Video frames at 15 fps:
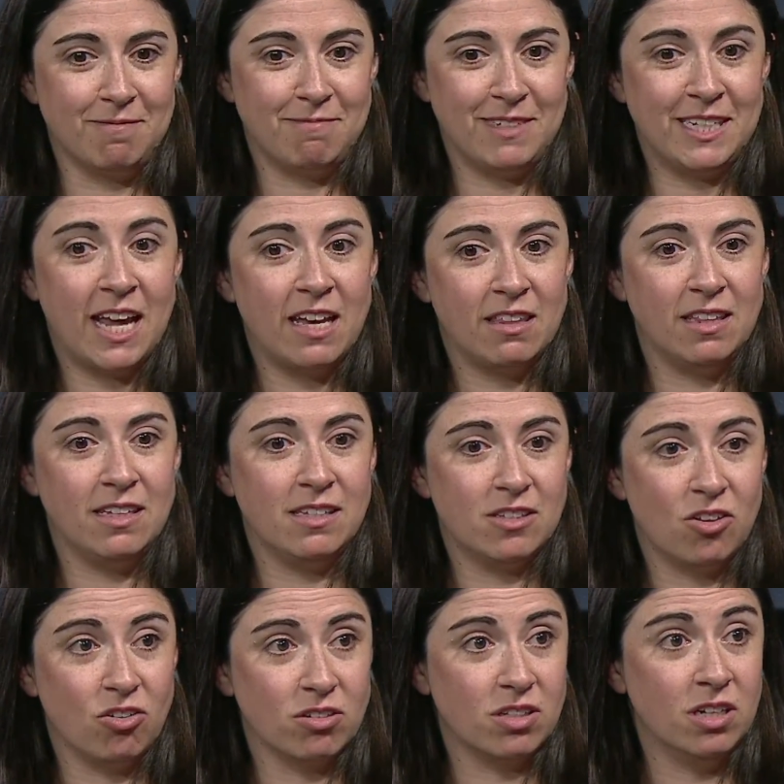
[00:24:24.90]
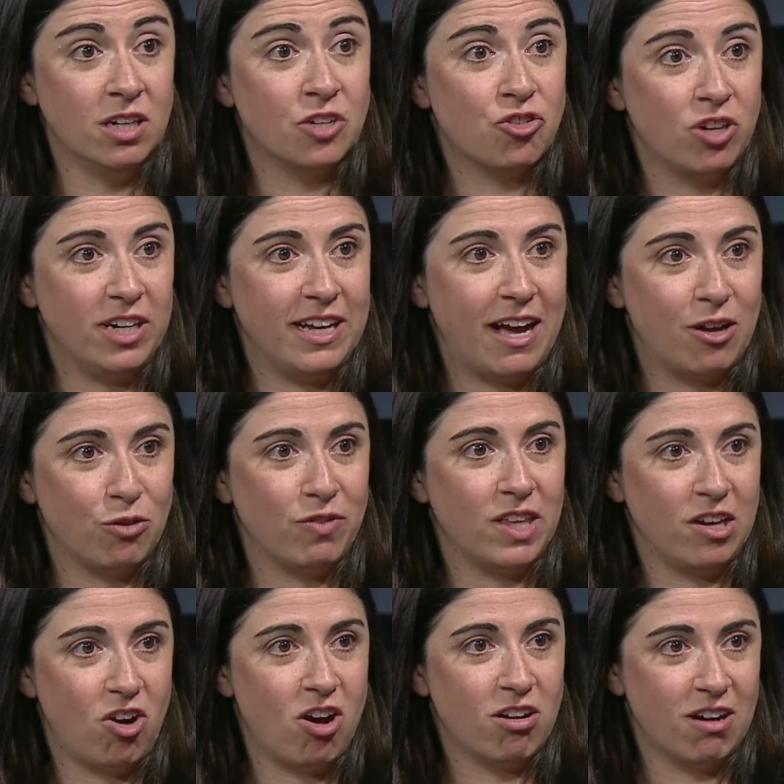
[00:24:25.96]
take these songs literally out of the
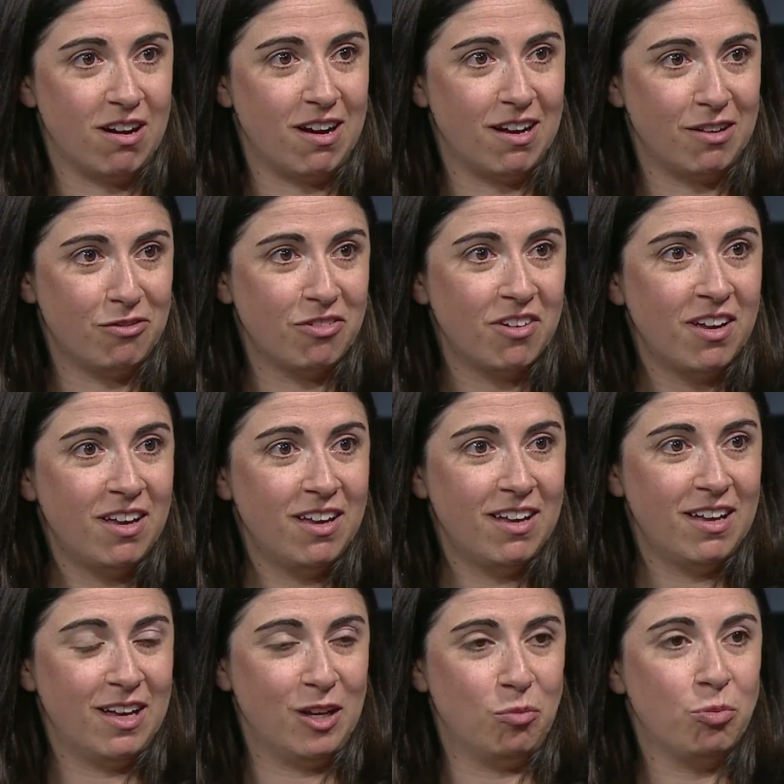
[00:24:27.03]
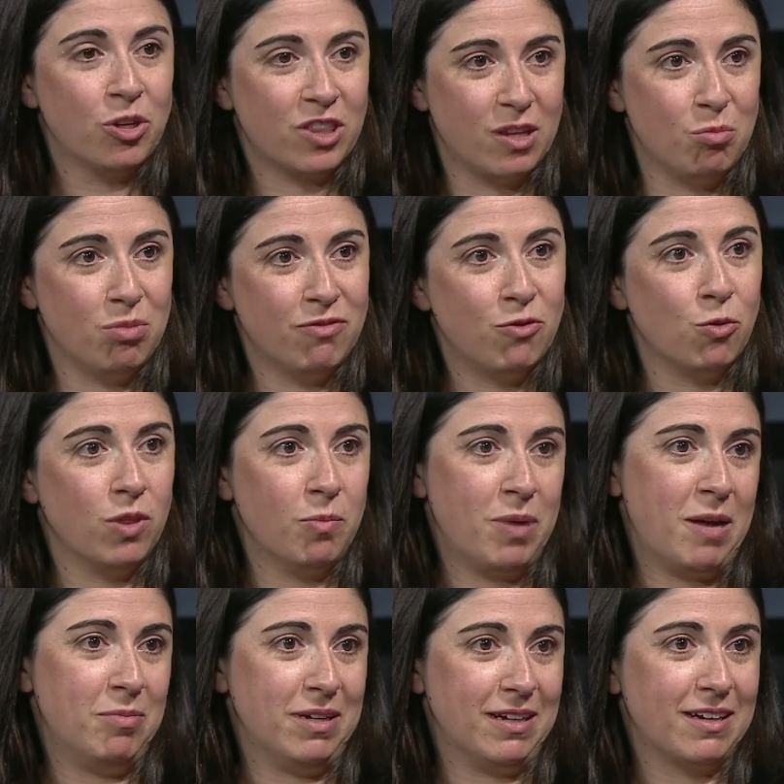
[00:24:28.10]
archive and put them before the
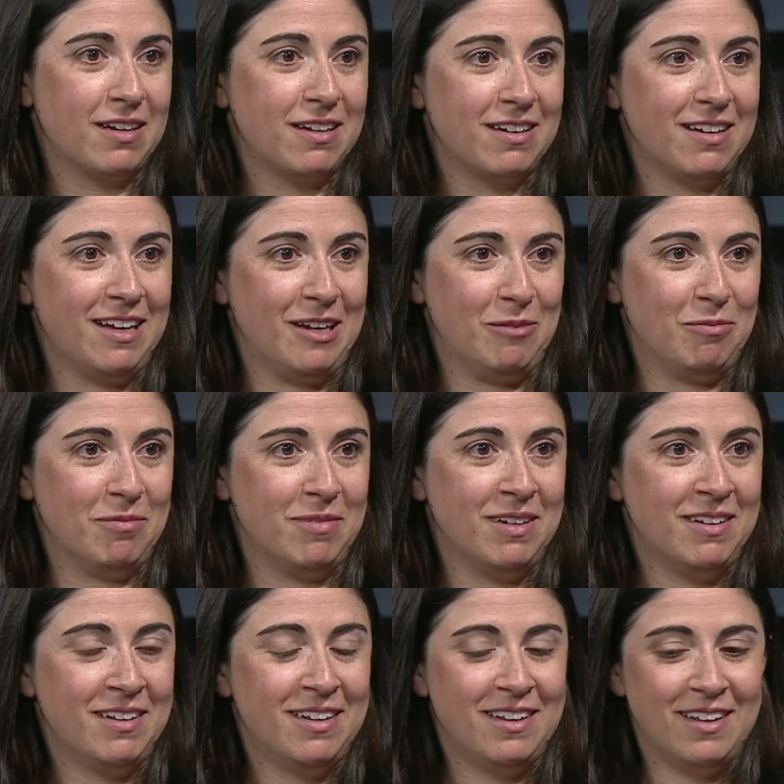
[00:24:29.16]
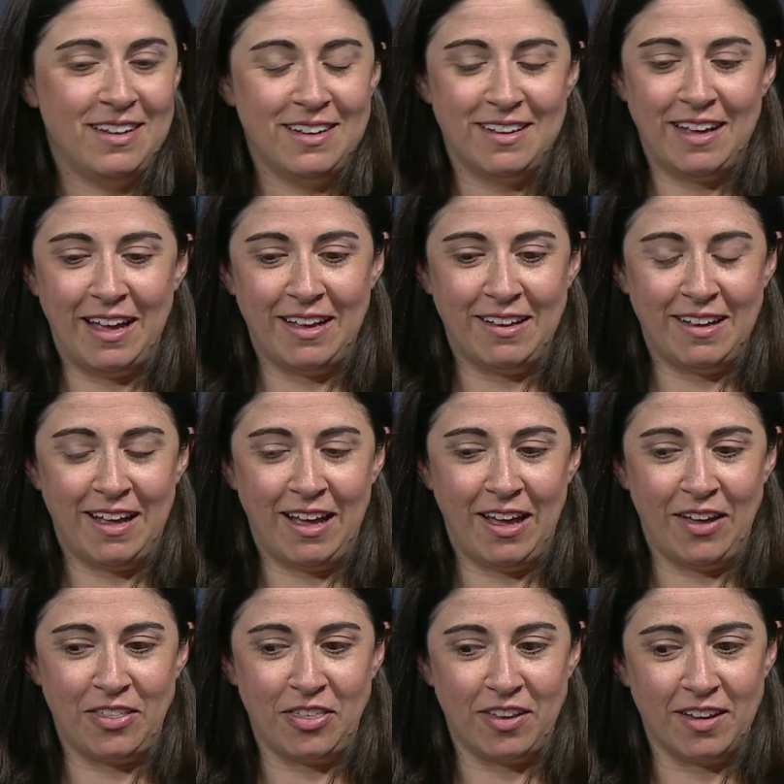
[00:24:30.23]
public.
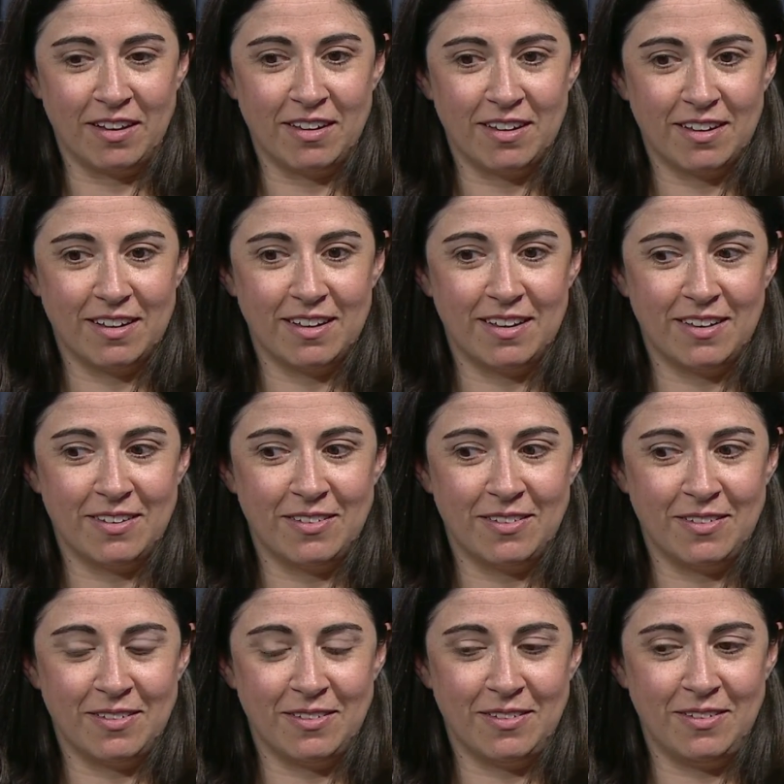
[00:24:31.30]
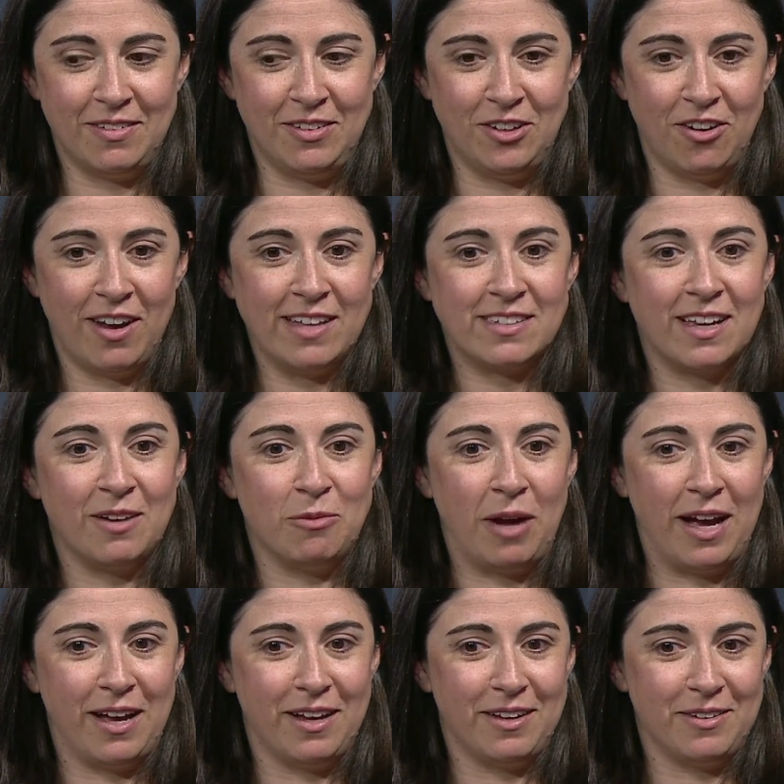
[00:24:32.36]
I think, you know, as
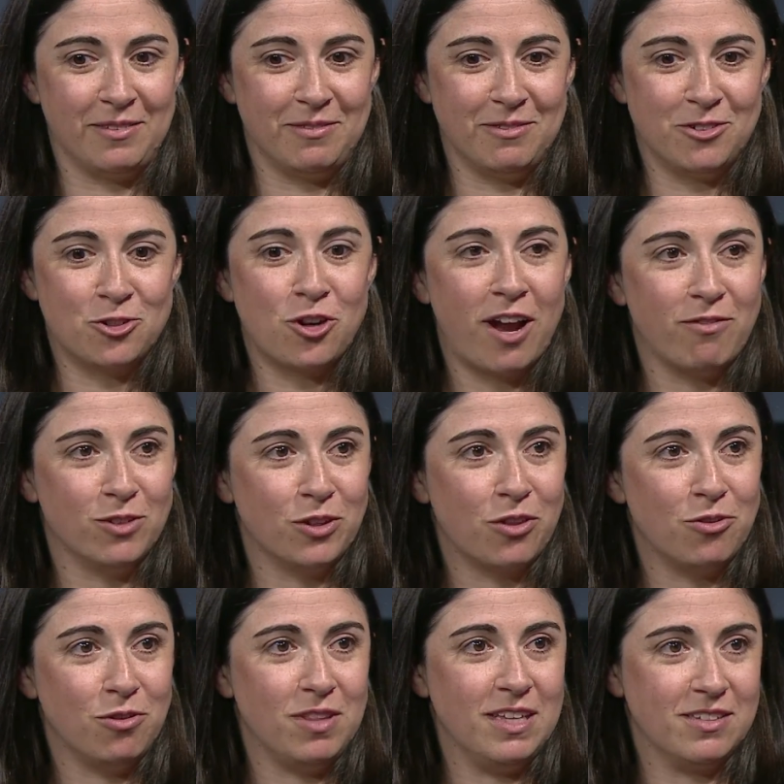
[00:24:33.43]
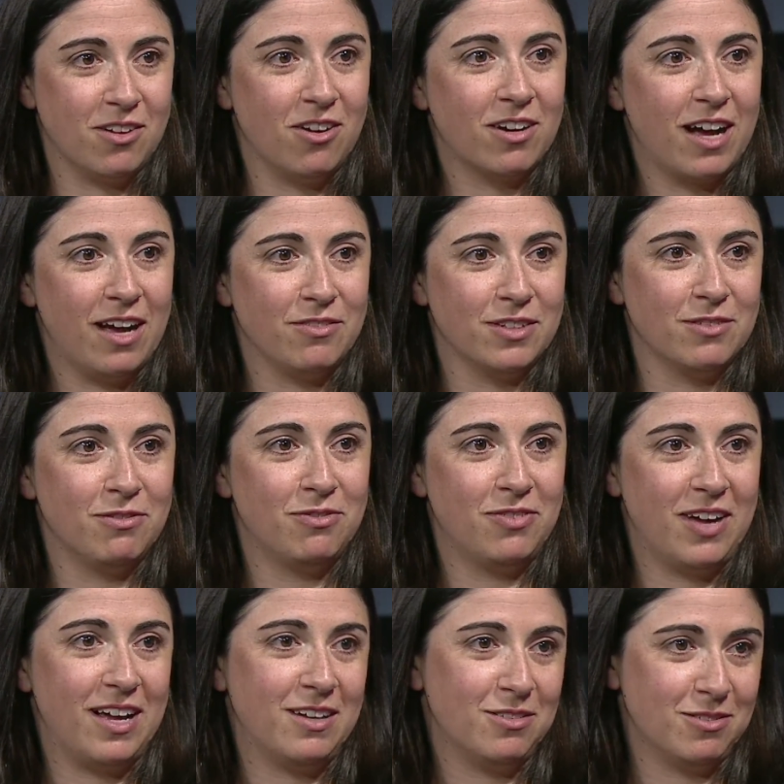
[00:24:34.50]
I traveled through these archives and
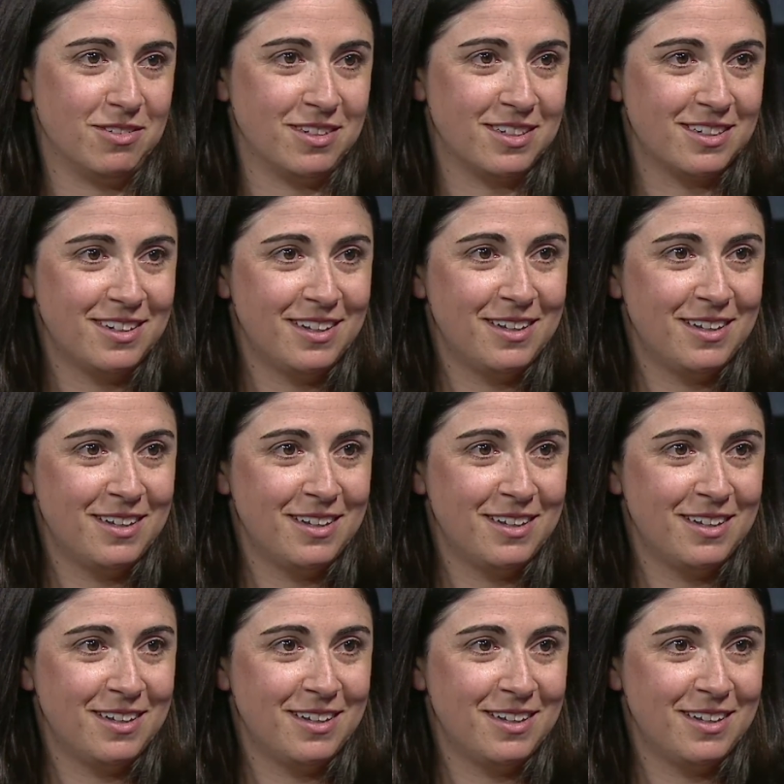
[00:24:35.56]
found